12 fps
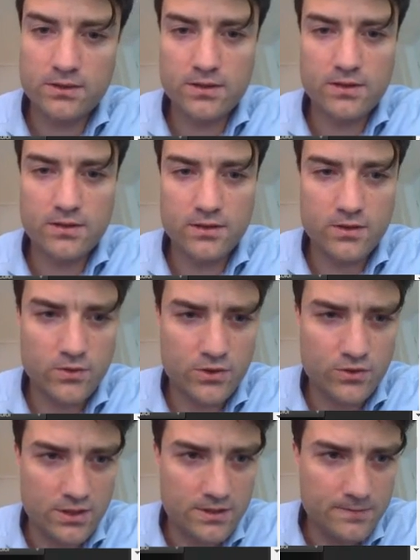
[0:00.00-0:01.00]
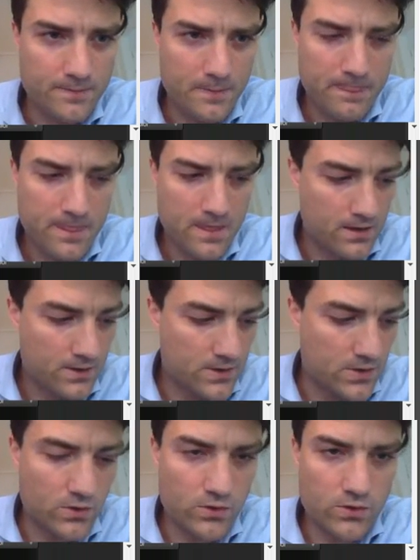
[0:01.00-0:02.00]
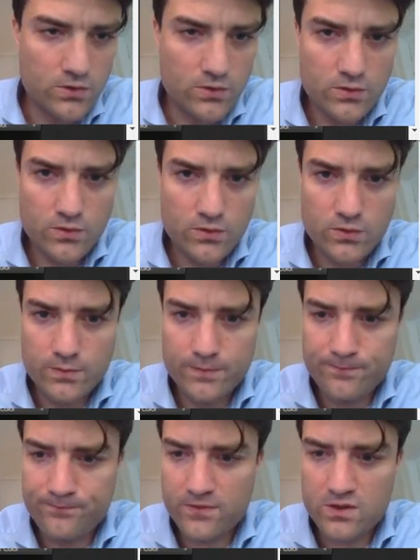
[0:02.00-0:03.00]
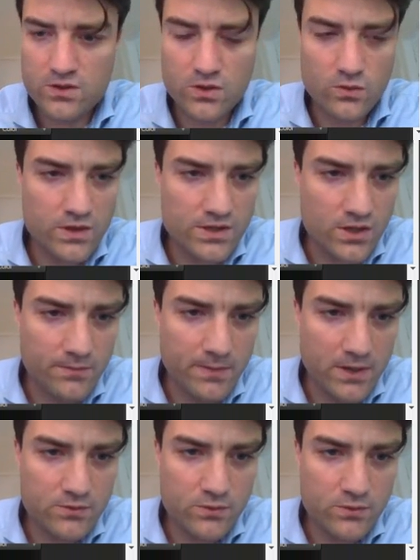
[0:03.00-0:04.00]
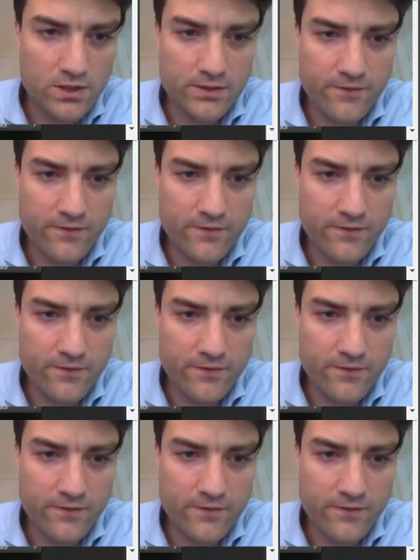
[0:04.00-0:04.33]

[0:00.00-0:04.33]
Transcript: CodersTrust. So this Unbounce is really a